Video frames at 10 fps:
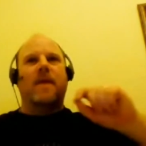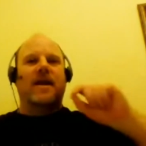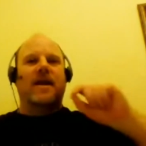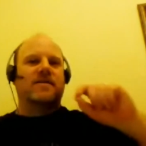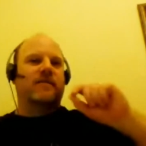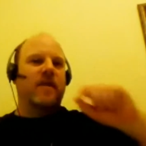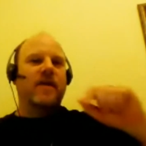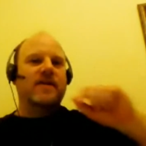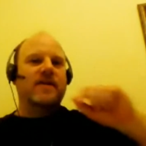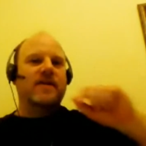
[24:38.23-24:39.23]
but it's a
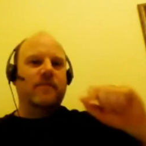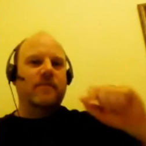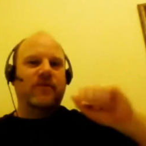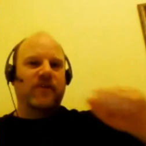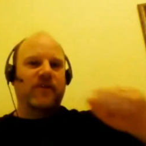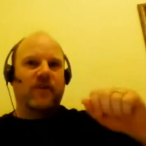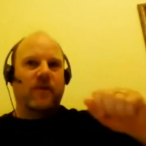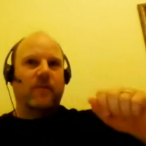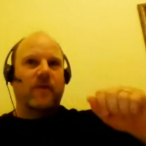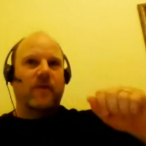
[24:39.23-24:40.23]
very simple
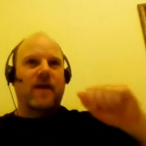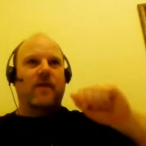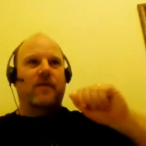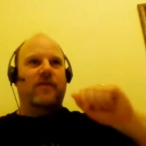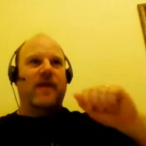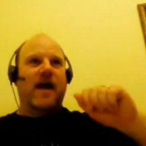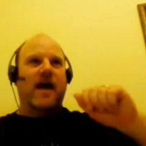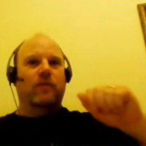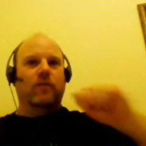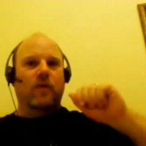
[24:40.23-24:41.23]
system
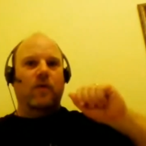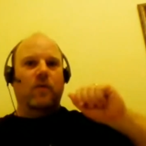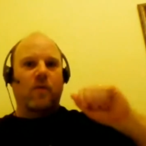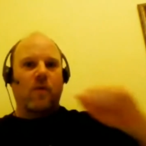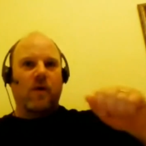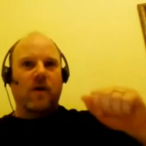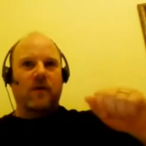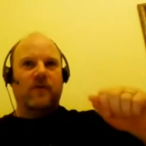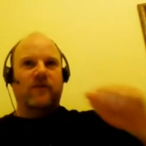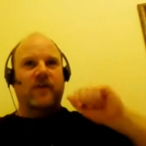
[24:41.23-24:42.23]
that
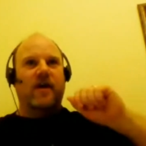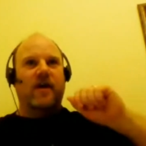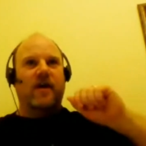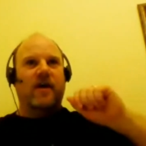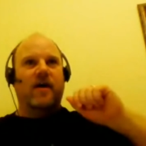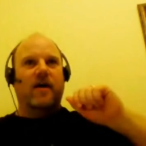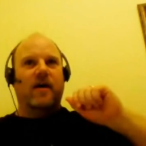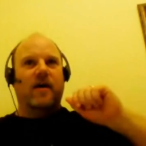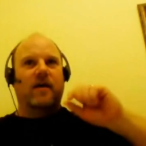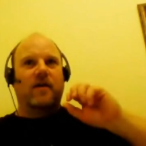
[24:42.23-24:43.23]
rewards uh,
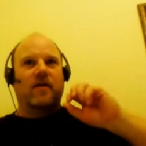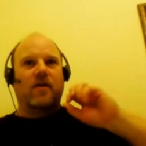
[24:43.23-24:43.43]
uh,